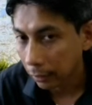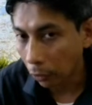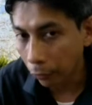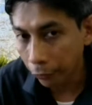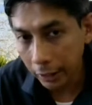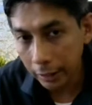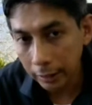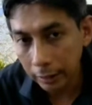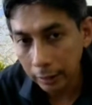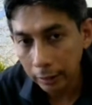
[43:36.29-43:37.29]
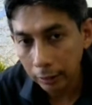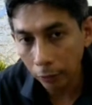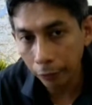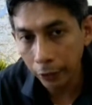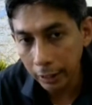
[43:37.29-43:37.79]

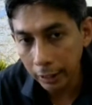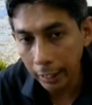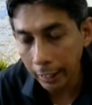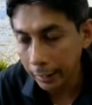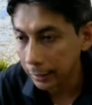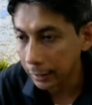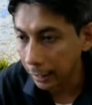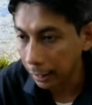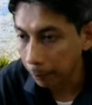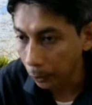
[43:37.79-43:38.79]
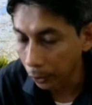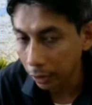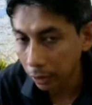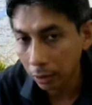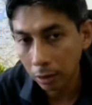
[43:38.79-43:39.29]
configured as input
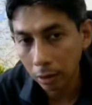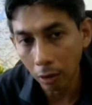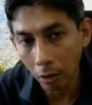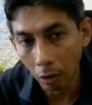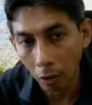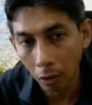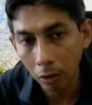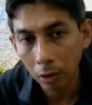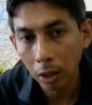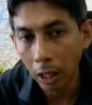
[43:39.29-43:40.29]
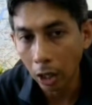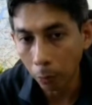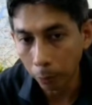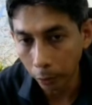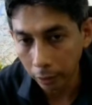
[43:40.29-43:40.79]
or
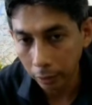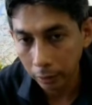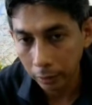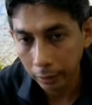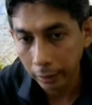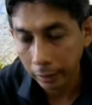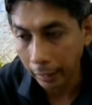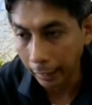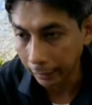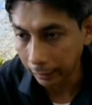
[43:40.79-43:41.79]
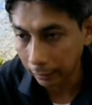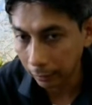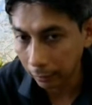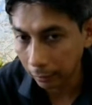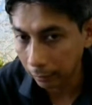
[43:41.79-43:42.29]
output at
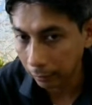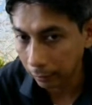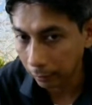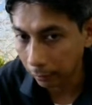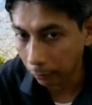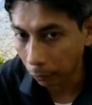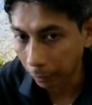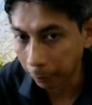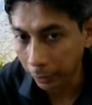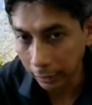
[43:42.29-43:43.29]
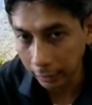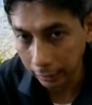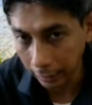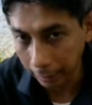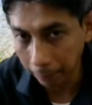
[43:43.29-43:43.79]
one particular
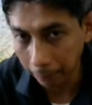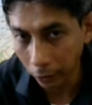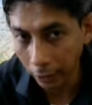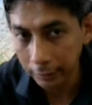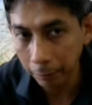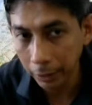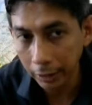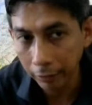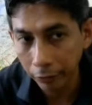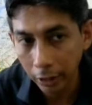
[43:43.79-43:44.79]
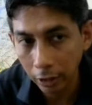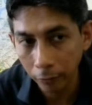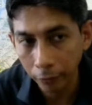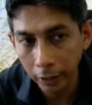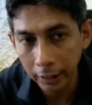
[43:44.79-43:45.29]
time. For example, if we
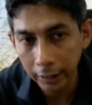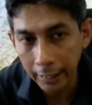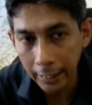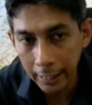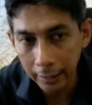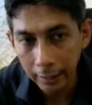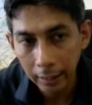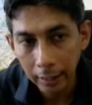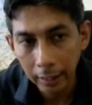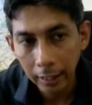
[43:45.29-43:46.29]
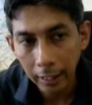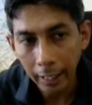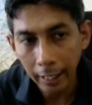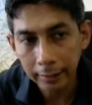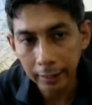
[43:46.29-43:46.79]
configure this
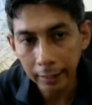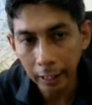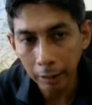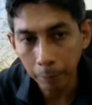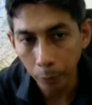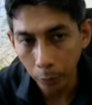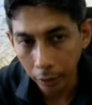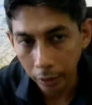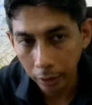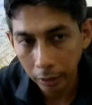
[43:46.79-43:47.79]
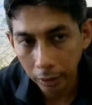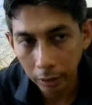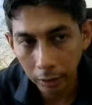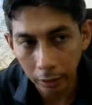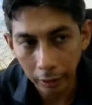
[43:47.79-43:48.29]
as the input,
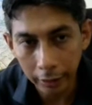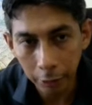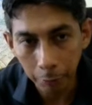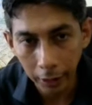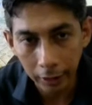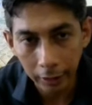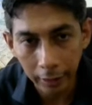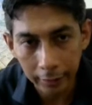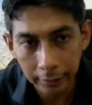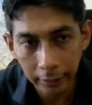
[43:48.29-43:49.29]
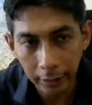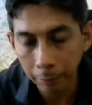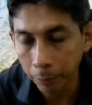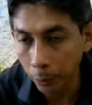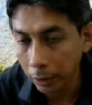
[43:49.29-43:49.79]
or this part as the
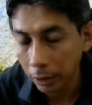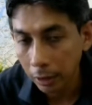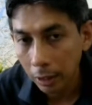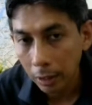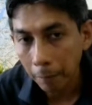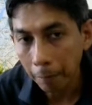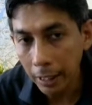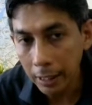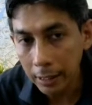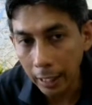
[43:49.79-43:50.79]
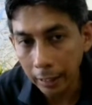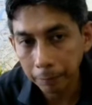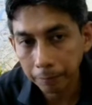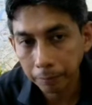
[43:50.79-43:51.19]
input, means that